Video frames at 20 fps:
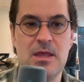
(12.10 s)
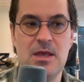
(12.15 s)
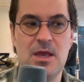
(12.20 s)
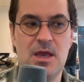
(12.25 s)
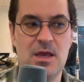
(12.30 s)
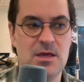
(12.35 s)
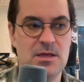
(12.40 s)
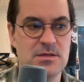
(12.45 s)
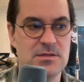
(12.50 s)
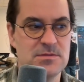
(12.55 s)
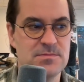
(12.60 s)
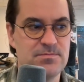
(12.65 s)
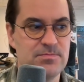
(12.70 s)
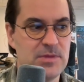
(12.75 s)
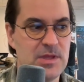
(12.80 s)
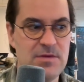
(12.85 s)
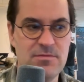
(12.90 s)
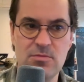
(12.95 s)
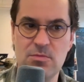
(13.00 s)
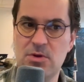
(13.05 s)
And
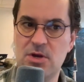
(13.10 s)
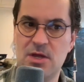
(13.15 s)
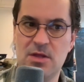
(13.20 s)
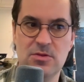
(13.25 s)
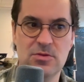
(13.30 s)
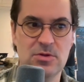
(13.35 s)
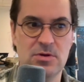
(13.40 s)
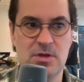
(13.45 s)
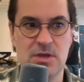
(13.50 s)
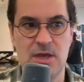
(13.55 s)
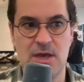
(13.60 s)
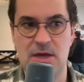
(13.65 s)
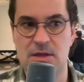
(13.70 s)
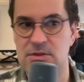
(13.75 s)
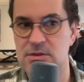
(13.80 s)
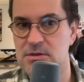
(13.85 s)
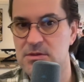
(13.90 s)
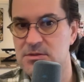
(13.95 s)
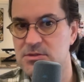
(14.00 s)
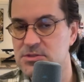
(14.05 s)
even when I look
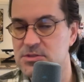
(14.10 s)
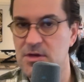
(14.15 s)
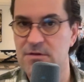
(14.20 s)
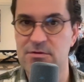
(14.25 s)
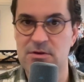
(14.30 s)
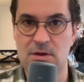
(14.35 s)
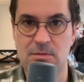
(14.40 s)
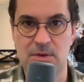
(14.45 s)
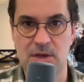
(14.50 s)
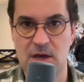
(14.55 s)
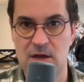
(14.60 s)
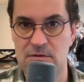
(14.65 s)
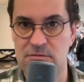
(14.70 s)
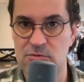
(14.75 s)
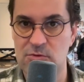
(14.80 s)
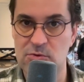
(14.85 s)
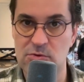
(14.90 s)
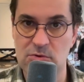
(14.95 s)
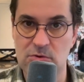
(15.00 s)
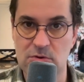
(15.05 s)
at the stuff coming out of
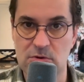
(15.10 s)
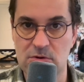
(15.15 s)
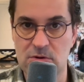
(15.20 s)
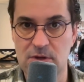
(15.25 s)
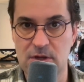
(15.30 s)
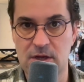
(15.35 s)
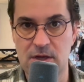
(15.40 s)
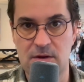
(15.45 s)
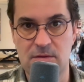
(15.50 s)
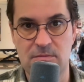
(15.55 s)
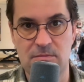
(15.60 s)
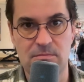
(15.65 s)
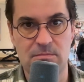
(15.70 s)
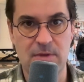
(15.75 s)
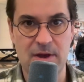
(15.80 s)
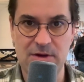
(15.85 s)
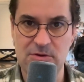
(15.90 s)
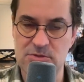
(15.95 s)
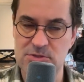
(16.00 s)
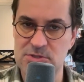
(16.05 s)
Google and
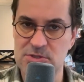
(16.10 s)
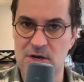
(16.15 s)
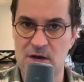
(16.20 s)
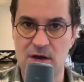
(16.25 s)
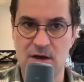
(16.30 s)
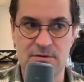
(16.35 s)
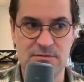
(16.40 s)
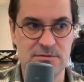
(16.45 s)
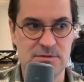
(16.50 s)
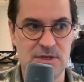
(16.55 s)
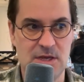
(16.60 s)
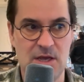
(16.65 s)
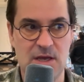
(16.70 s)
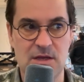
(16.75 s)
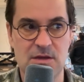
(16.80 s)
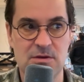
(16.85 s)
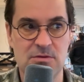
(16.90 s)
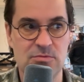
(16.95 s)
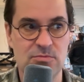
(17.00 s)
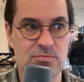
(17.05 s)
Microsoft
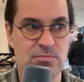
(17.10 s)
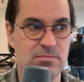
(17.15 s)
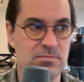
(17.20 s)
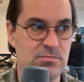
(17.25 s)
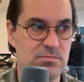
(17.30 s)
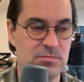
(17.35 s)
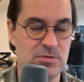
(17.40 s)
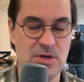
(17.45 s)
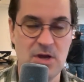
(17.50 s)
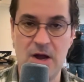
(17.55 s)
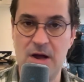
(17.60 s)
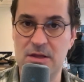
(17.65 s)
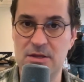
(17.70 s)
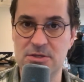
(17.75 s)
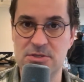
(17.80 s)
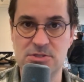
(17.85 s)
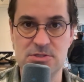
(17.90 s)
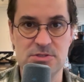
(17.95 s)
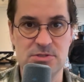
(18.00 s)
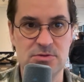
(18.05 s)
and
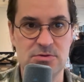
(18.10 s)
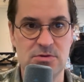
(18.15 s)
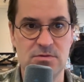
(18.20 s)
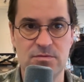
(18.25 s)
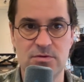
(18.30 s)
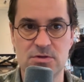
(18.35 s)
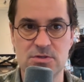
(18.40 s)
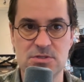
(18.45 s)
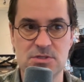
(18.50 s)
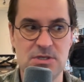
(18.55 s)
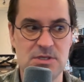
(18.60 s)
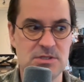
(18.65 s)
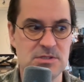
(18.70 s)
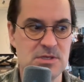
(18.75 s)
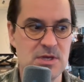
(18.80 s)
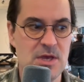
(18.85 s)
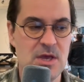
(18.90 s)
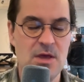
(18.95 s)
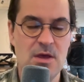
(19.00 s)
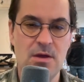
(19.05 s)
colleges and universities,
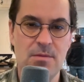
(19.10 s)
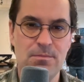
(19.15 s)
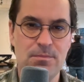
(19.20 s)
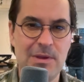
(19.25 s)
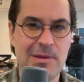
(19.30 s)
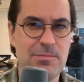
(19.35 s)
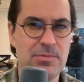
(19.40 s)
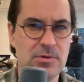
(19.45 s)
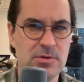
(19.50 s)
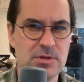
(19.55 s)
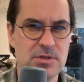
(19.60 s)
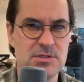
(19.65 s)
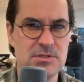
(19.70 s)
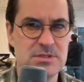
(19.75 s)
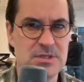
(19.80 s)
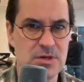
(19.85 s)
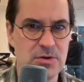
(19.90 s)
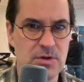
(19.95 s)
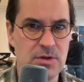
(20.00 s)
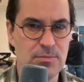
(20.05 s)
people are
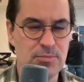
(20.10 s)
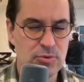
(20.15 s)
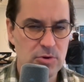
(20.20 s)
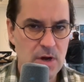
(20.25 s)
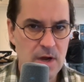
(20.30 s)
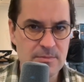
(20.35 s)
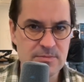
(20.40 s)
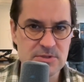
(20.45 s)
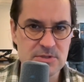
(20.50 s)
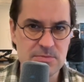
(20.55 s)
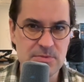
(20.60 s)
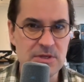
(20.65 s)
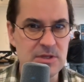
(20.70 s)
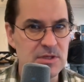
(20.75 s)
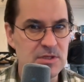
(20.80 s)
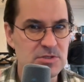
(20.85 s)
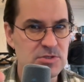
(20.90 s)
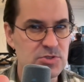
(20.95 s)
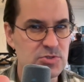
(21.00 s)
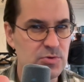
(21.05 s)
considering prompts to be
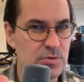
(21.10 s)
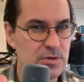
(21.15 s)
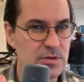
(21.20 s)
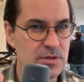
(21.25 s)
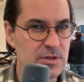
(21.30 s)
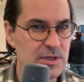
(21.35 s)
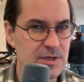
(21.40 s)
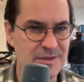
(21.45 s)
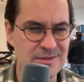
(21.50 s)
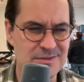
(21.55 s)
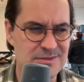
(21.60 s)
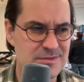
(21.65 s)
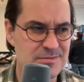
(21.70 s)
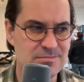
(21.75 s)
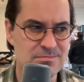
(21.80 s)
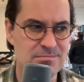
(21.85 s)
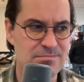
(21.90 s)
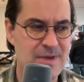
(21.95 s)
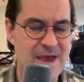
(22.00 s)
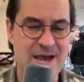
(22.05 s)
these short things,
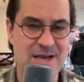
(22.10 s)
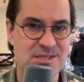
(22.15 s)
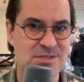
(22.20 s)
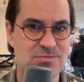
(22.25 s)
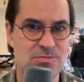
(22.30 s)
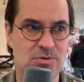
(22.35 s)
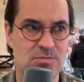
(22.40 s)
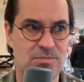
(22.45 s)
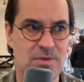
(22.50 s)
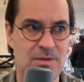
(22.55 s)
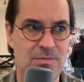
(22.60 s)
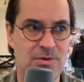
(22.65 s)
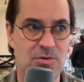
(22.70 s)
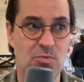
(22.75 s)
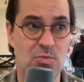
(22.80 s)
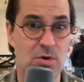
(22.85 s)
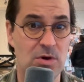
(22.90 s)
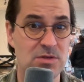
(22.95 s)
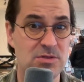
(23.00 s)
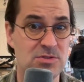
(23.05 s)
maximum maybe
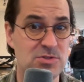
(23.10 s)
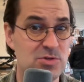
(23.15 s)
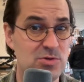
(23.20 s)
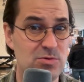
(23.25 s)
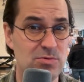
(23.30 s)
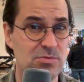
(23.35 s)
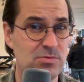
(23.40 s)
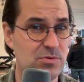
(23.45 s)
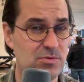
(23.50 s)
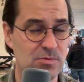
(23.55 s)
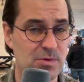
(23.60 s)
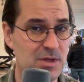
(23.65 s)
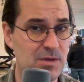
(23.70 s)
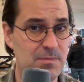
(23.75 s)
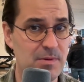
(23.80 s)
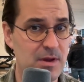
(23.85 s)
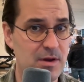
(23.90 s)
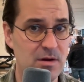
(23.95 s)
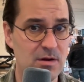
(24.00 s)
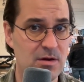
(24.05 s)
one, two, three
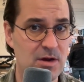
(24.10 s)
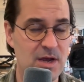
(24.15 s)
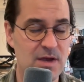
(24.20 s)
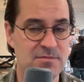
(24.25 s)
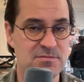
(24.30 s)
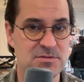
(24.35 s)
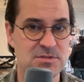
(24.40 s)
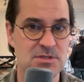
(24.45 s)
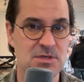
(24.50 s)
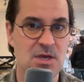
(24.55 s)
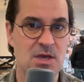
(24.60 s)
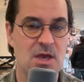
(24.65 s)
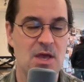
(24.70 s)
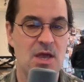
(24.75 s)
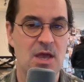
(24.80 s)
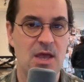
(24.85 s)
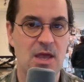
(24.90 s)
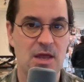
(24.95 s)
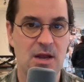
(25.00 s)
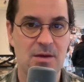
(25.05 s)
paragraphs.
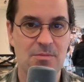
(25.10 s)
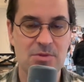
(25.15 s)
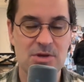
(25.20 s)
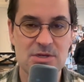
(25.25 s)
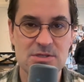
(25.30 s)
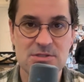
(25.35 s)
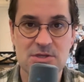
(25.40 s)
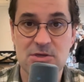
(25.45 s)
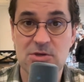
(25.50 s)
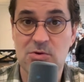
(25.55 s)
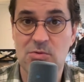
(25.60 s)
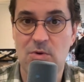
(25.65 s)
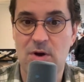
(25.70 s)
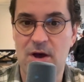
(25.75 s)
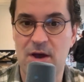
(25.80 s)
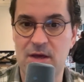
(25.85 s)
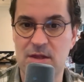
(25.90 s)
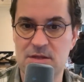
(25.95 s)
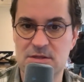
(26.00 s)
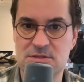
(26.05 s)
And I'm going to tell you
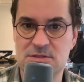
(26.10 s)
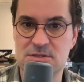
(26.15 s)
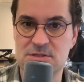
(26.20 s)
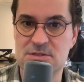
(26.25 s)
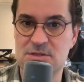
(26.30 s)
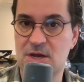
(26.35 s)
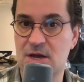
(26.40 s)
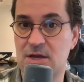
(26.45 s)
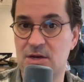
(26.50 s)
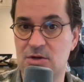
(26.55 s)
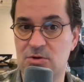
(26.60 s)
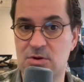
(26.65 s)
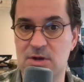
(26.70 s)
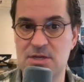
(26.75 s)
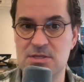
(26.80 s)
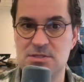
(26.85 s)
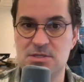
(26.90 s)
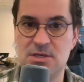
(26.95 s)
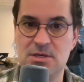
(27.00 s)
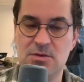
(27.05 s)
why this is kind of
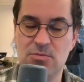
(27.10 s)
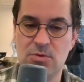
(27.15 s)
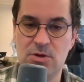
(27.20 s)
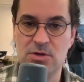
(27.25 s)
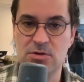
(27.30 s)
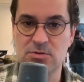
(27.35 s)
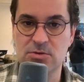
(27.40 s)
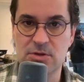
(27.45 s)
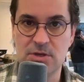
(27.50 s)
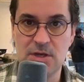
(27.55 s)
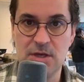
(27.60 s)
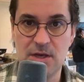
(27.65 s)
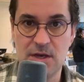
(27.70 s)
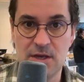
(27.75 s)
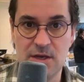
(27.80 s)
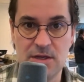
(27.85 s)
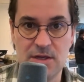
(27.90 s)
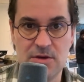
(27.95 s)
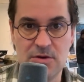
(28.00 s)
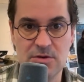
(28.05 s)
crazy. What you're looking
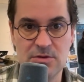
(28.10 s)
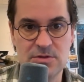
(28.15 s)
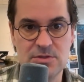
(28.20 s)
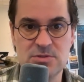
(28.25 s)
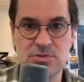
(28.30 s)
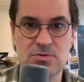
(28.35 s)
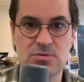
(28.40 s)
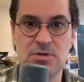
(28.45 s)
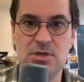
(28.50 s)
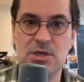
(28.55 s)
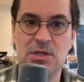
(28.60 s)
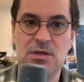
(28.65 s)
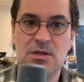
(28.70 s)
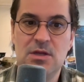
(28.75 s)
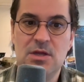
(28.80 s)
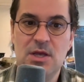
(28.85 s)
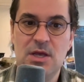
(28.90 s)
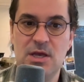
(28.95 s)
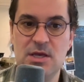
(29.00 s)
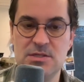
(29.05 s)
at here on the screen
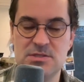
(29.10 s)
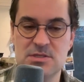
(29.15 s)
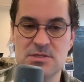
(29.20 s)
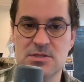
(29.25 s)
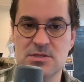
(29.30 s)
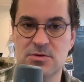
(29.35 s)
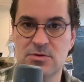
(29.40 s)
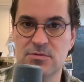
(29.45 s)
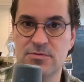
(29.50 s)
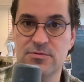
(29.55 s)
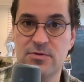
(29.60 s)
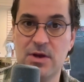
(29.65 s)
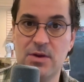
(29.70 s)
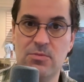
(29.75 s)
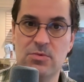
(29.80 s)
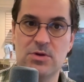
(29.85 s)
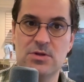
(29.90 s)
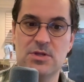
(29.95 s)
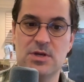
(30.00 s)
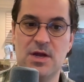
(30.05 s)
is this little
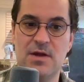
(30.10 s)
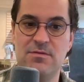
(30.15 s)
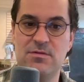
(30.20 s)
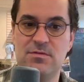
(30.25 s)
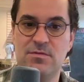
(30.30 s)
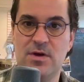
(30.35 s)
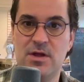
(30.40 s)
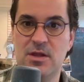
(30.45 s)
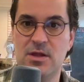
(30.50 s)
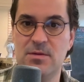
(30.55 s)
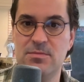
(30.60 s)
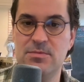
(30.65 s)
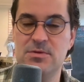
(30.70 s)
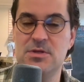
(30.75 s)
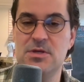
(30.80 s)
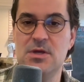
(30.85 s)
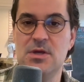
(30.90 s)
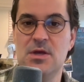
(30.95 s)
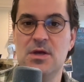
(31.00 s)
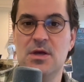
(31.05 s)
framework that I've developed
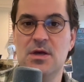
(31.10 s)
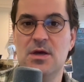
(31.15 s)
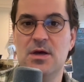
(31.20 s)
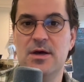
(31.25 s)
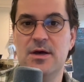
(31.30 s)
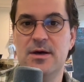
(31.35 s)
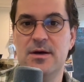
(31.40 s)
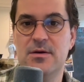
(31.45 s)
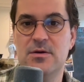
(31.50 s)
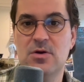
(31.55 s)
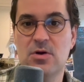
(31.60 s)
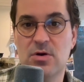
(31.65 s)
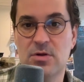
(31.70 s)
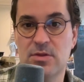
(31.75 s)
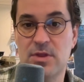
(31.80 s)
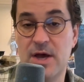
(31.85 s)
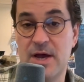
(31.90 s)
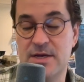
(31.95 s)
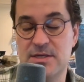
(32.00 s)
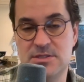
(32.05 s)
uh, called
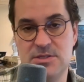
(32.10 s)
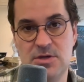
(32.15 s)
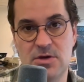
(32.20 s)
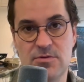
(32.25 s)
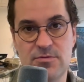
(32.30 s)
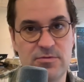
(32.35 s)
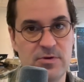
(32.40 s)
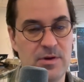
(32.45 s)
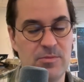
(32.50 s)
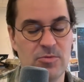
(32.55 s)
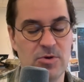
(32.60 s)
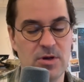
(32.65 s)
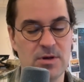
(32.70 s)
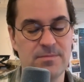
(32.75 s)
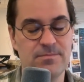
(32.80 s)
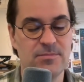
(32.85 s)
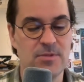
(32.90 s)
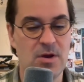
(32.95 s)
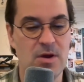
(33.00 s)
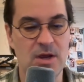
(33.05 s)
the ICO framework.
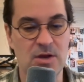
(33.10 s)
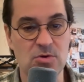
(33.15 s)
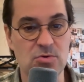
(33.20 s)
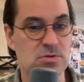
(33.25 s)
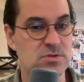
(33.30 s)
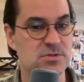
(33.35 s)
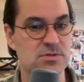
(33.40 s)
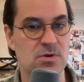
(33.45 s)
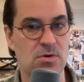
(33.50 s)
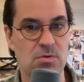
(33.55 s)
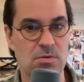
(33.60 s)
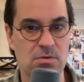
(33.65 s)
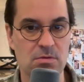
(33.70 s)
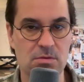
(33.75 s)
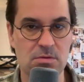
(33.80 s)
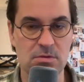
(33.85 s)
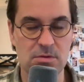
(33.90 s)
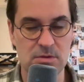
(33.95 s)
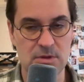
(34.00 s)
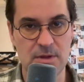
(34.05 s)
All right, cool. So
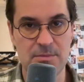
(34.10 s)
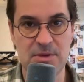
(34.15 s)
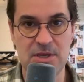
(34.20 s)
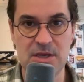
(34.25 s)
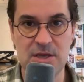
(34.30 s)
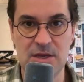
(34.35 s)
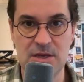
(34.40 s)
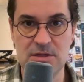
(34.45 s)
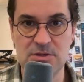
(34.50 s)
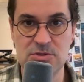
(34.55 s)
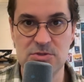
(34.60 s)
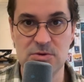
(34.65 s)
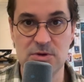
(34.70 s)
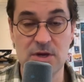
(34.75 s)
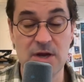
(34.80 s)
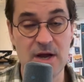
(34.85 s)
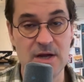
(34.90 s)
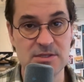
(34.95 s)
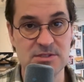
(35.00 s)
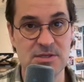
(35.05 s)
let me get into a
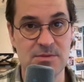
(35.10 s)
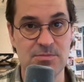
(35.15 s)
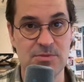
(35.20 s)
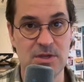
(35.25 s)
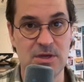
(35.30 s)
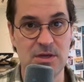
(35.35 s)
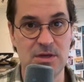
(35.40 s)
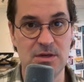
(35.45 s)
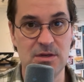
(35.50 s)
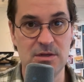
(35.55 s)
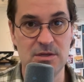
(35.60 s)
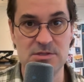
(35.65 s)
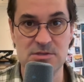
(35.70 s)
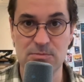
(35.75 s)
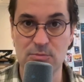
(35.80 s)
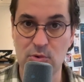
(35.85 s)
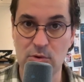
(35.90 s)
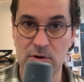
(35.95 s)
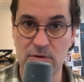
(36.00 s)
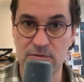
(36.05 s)
concept that is
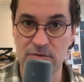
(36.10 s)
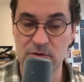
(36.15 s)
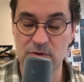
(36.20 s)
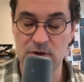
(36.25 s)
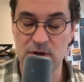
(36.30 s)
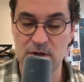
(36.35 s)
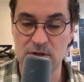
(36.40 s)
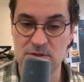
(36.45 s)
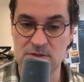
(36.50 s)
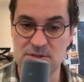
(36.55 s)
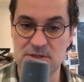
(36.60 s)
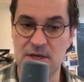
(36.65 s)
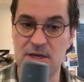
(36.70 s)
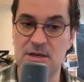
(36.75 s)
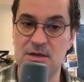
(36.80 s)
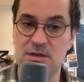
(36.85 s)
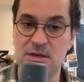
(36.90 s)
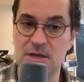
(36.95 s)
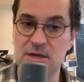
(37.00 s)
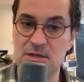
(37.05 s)
important for you to
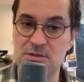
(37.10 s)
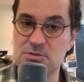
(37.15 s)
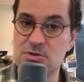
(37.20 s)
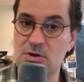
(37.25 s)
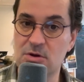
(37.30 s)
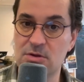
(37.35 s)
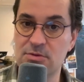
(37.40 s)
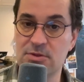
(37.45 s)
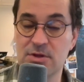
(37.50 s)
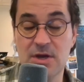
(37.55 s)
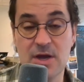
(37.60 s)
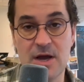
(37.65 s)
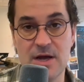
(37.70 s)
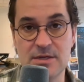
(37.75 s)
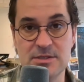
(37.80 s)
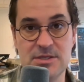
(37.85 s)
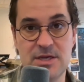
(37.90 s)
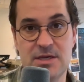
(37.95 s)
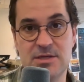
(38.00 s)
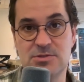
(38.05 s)
understand, and it's called the
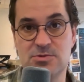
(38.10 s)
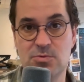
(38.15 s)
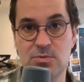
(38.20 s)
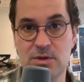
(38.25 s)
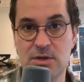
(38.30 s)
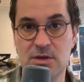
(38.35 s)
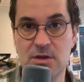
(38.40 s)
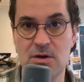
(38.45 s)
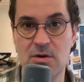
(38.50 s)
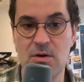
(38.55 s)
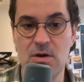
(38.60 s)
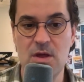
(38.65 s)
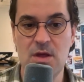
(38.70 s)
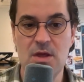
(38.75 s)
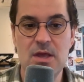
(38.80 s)
context window.